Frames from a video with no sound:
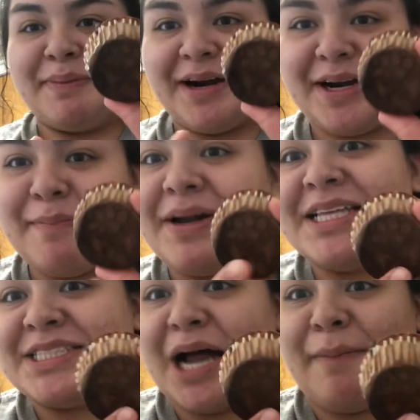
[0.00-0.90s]
burned, but
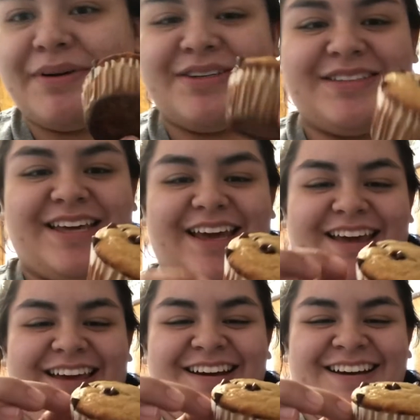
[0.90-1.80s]
it's not burned,
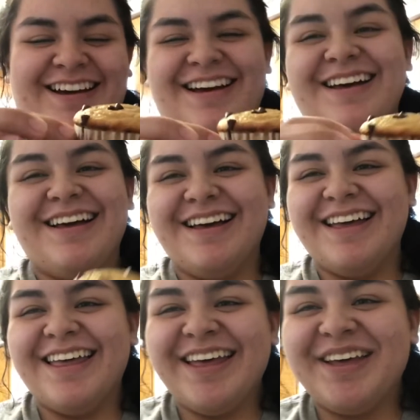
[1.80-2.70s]
okay?
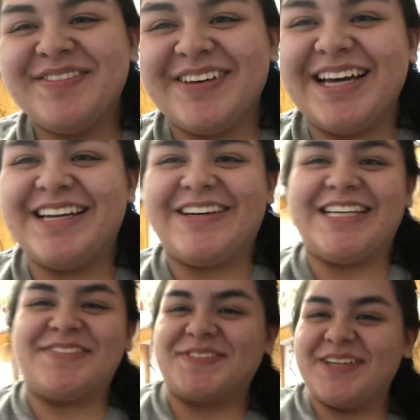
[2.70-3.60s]
But
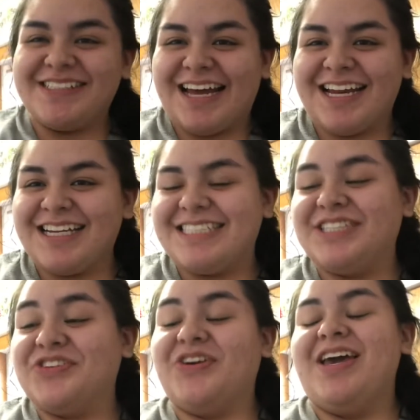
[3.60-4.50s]
anyways, I'm so excited to
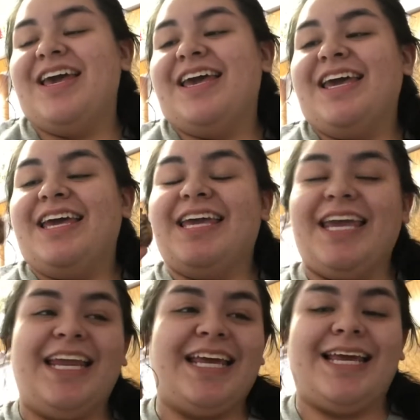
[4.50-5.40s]

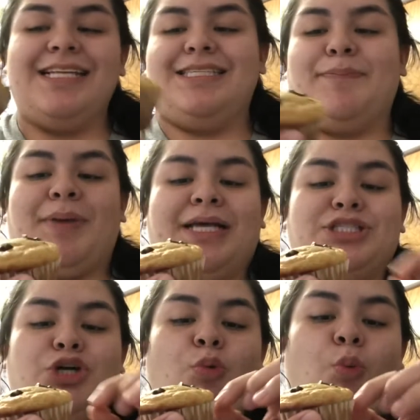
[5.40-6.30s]
eat it because
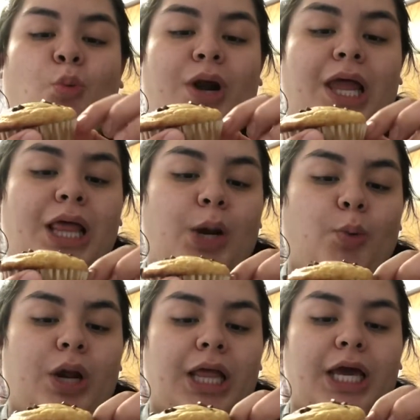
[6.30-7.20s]
they're really, really